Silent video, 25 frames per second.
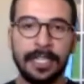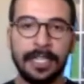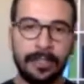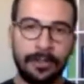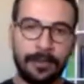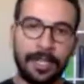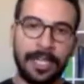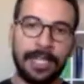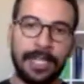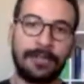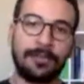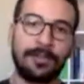
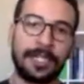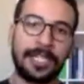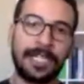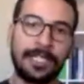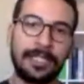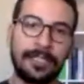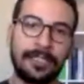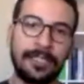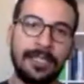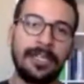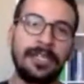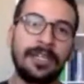okay, we're going
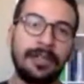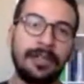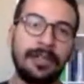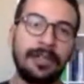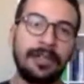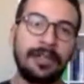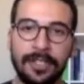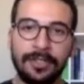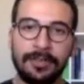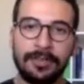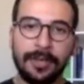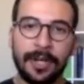to take
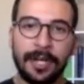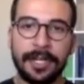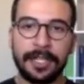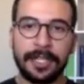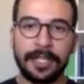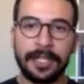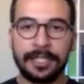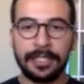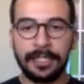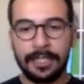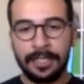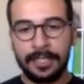Apache
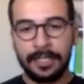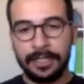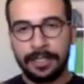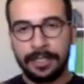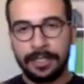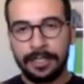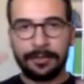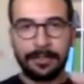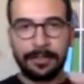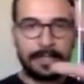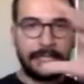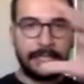Spark
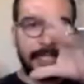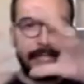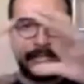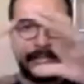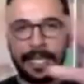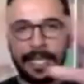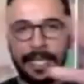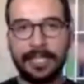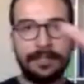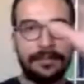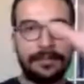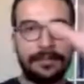and we're going to
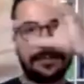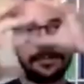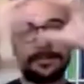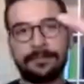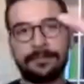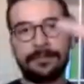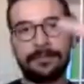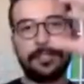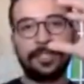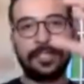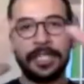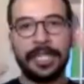kind of
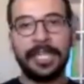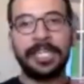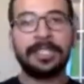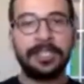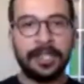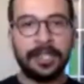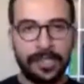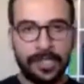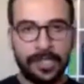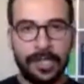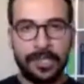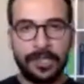shake
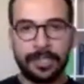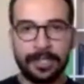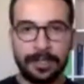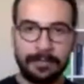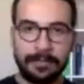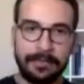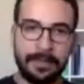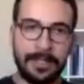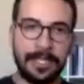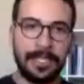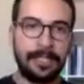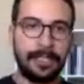the
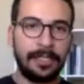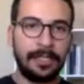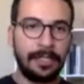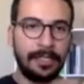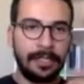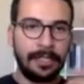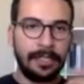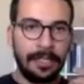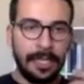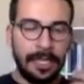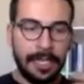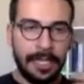system
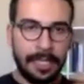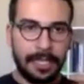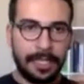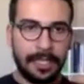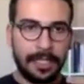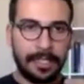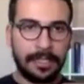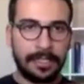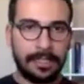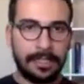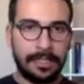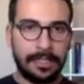
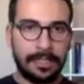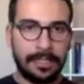and